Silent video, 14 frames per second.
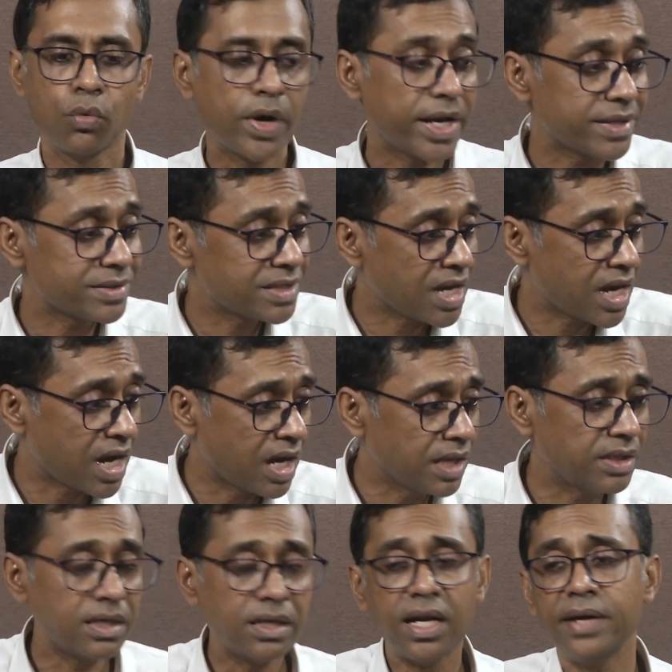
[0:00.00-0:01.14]
Whereas the
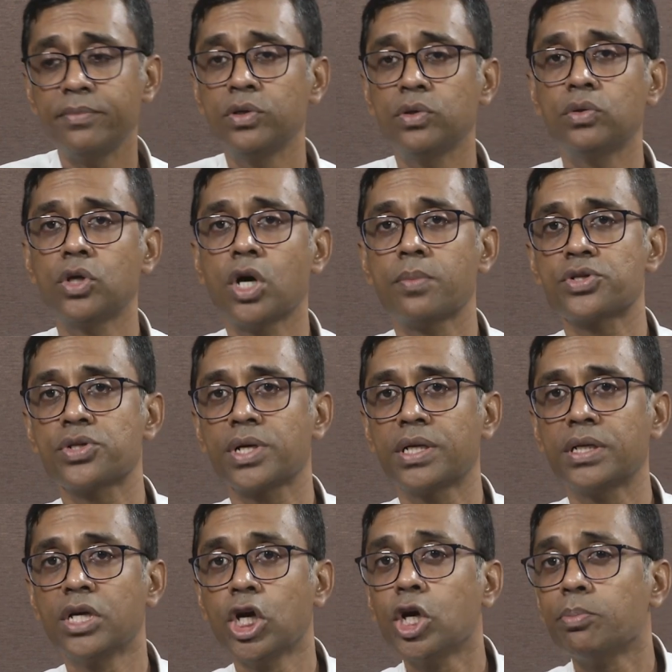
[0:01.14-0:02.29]
other livelihood
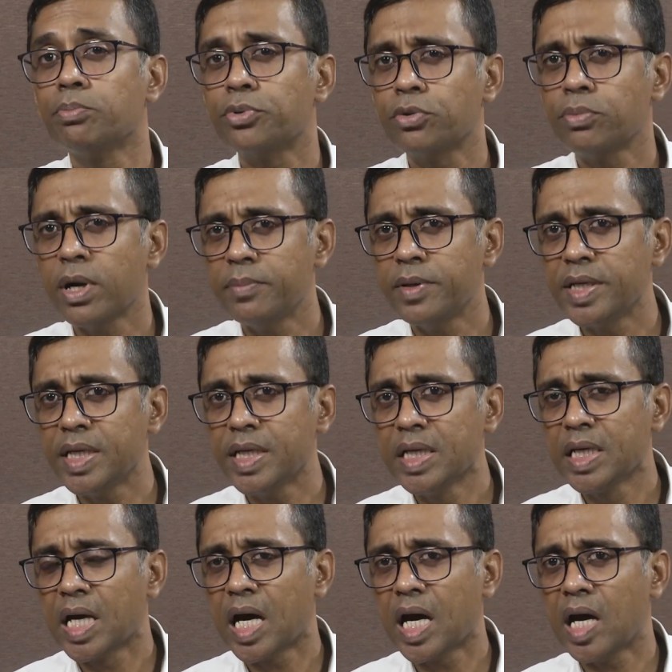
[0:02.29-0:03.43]
option probably
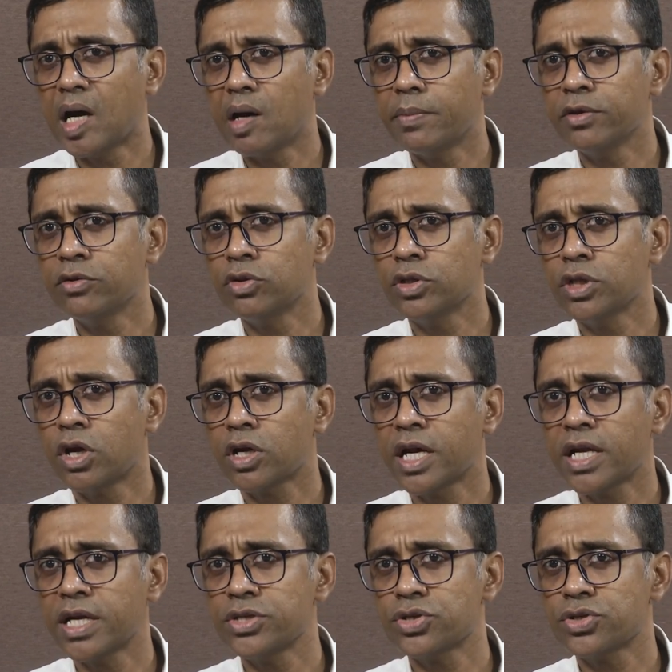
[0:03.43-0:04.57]
uh, you know the
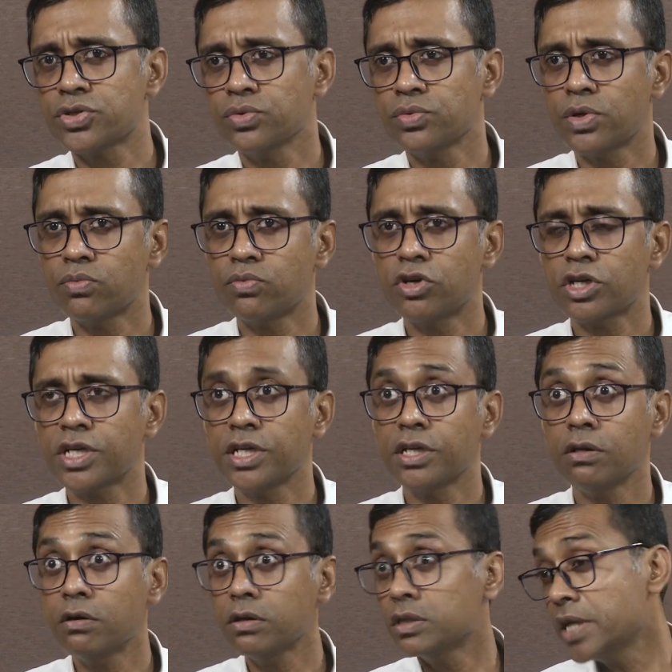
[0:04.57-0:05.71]
organization who are working
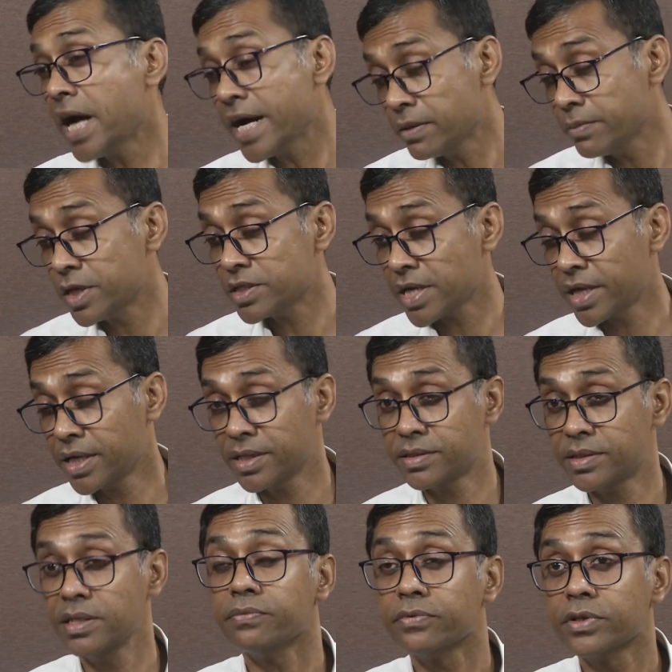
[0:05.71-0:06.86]
not that much
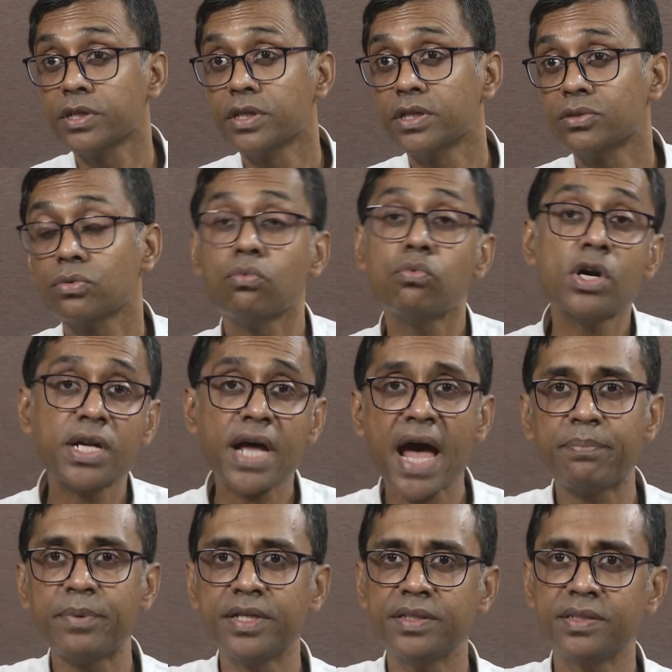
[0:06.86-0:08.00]
aggressive. So, what
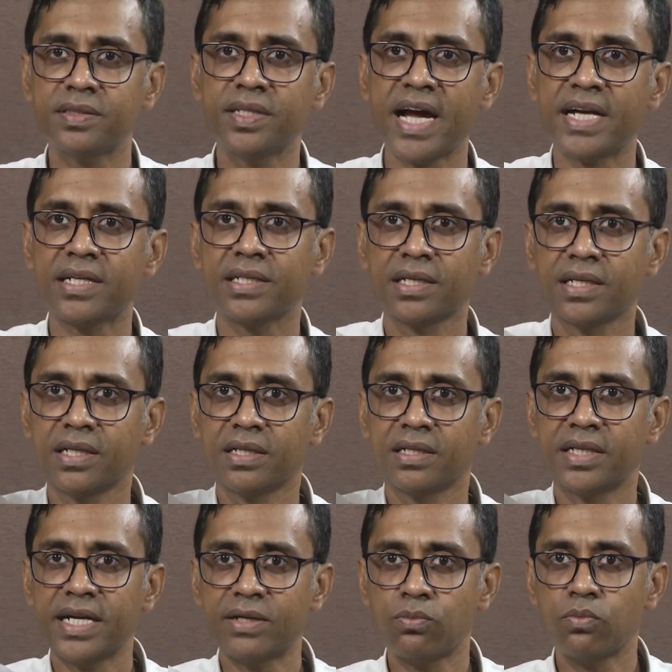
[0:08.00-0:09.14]
happen is that
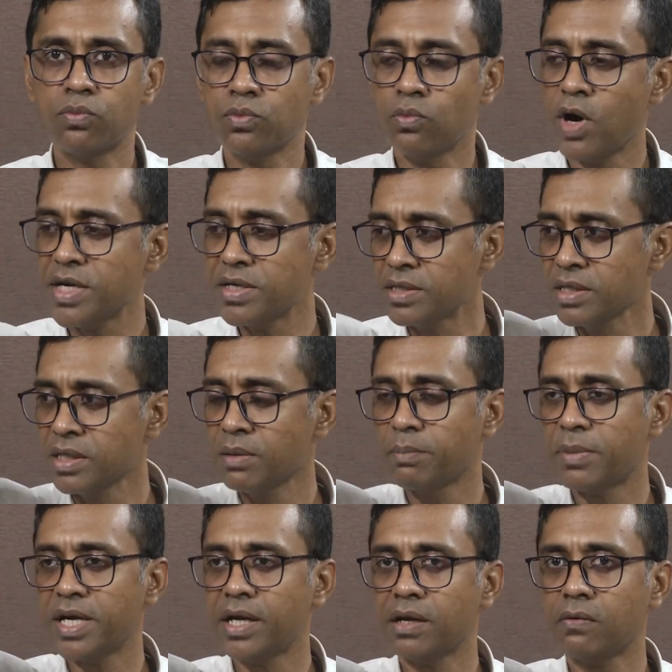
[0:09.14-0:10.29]
that one
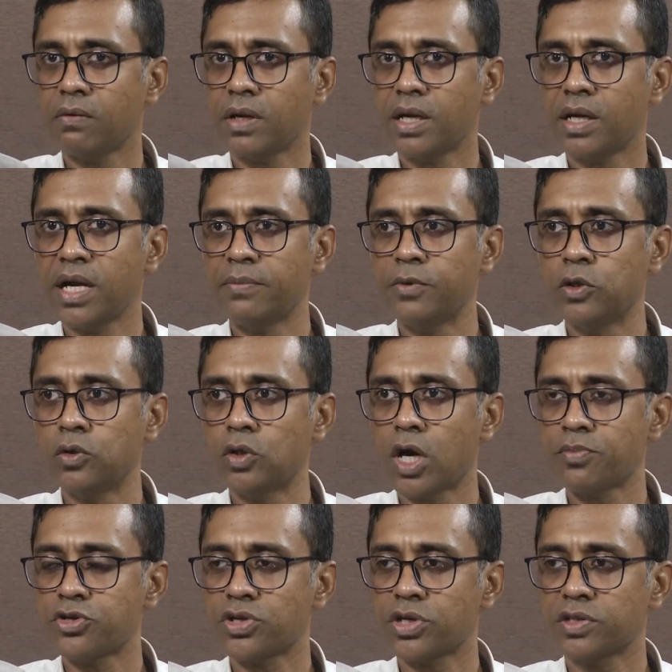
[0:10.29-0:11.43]
particular livelihood
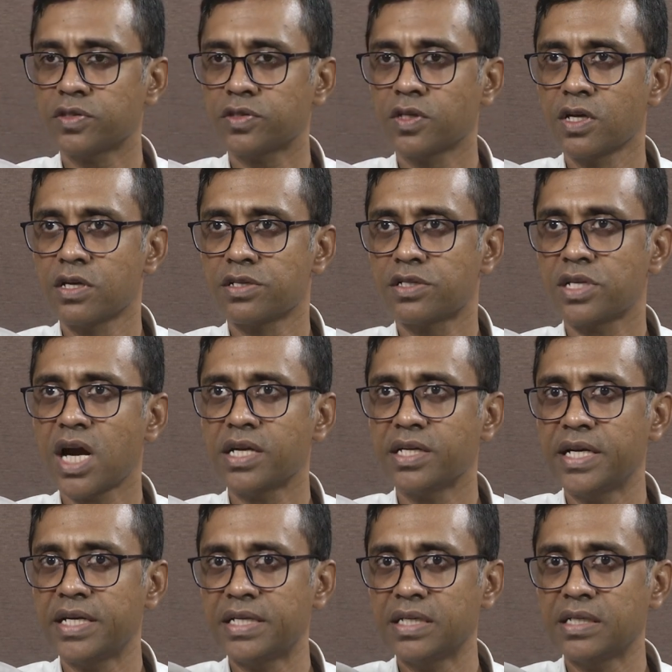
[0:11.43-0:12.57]
options start
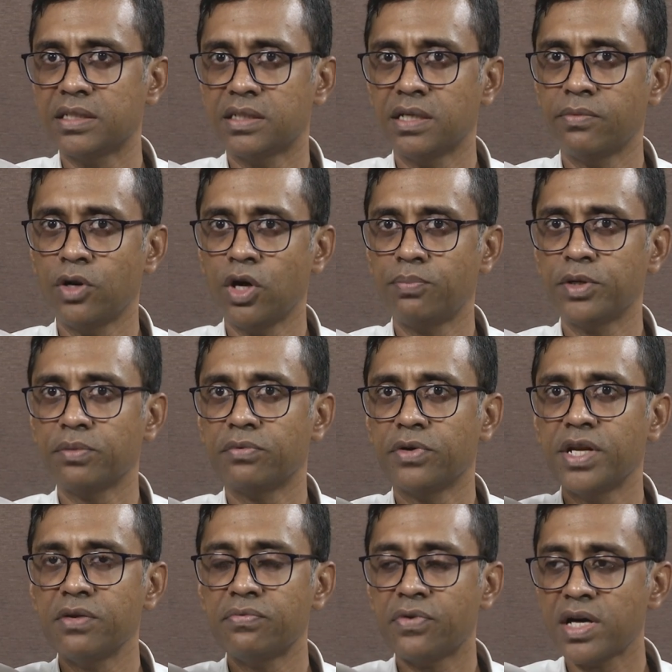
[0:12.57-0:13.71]
getting developing
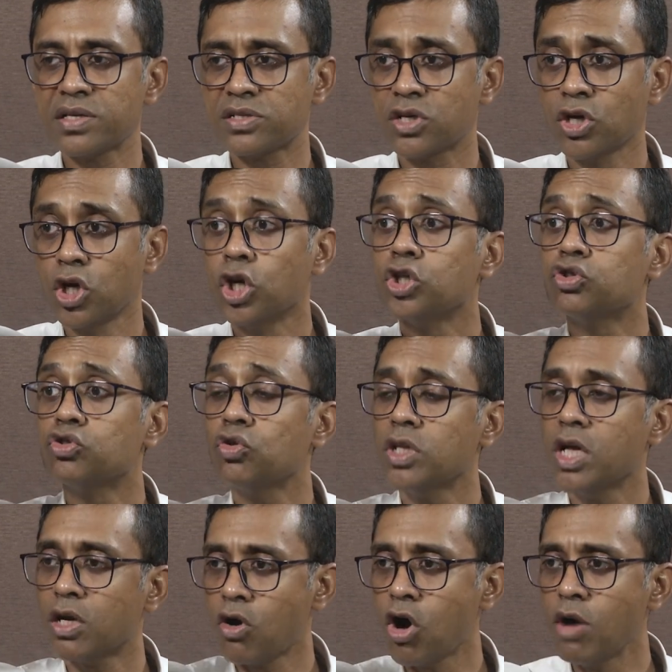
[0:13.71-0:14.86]
very fast. So,
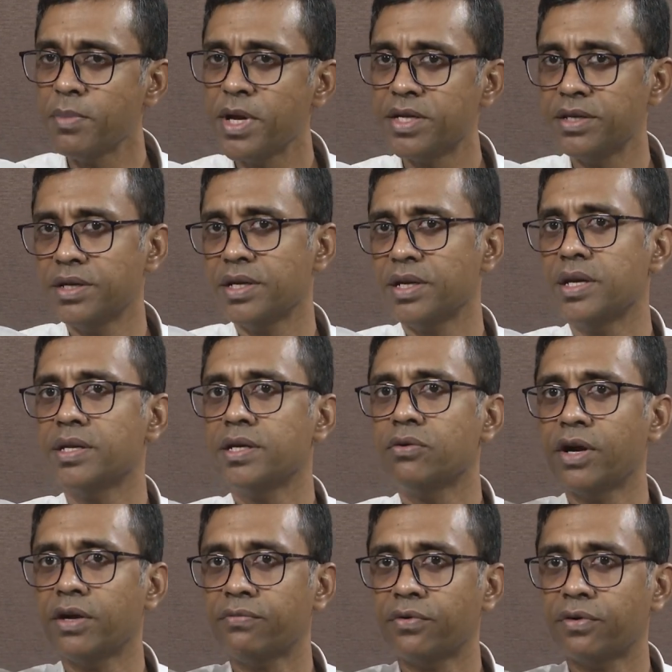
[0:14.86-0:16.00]
the raw material
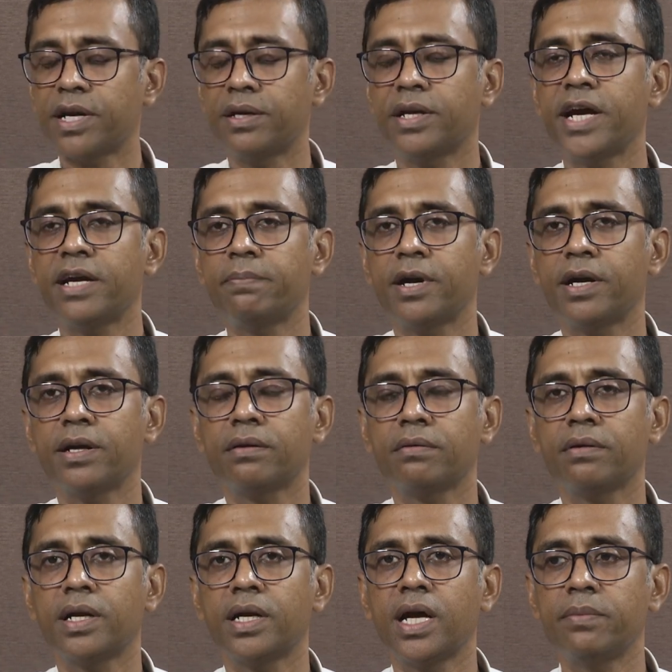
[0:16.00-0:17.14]
required for that
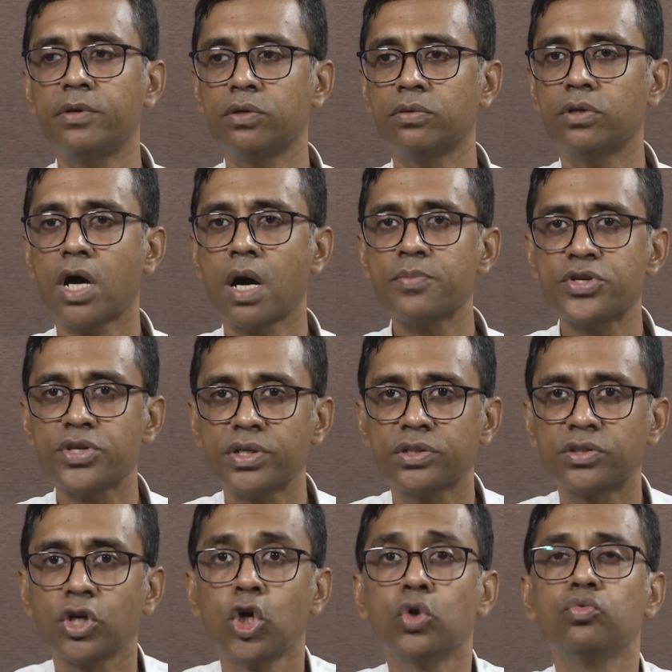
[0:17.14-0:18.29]
particular livelihood
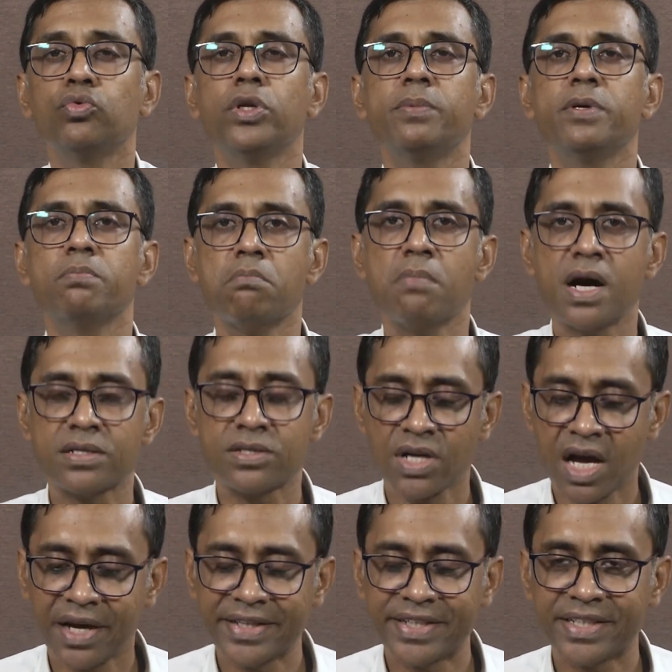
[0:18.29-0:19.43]
options will be much
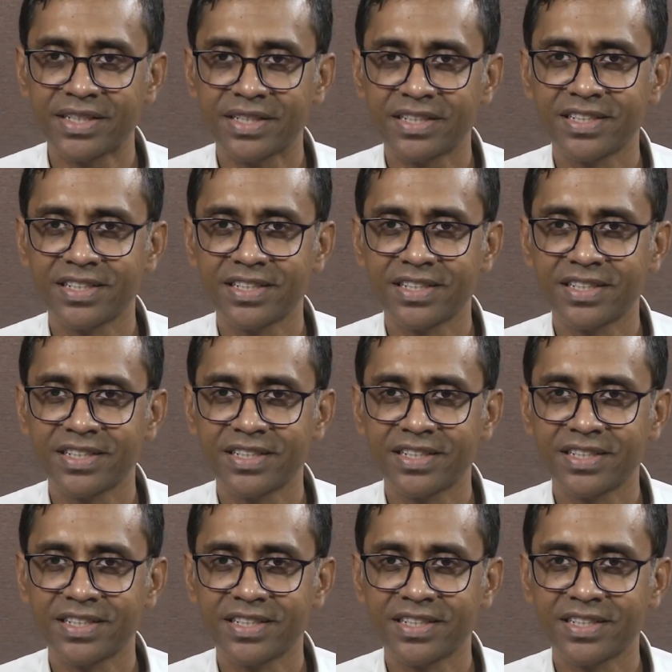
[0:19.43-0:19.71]
higher.